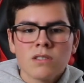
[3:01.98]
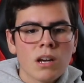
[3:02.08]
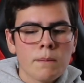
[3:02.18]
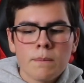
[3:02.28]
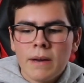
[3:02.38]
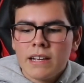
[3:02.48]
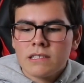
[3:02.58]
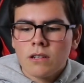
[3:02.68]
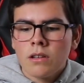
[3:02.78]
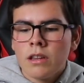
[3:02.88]
are coming back
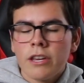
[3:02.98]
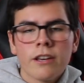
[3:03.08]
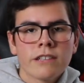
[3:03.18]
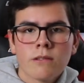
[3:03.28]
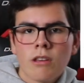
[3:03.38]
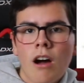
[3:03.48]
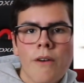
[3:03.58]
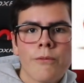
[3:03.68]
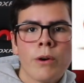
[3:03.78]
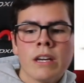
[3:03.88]
slowly, like you guys know the
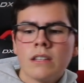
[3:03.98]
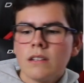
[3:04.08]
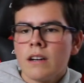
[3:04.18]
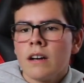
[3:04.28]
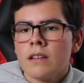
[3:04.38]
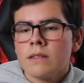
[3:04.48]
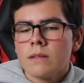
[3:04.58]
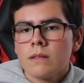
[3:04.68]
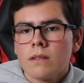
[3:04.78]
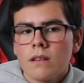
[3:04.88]
Off-White
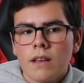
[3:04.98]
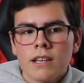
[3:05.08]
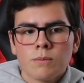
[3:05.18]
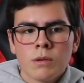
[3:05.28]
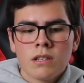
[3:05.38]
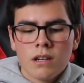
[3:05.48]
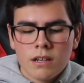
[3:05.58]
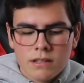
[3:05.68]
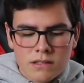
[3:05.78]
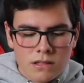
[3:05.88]
SB
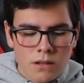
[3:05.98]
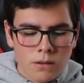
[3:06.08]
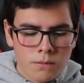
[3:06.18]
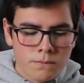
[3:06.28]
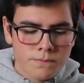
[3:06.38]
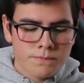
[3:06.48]
Dunks. So,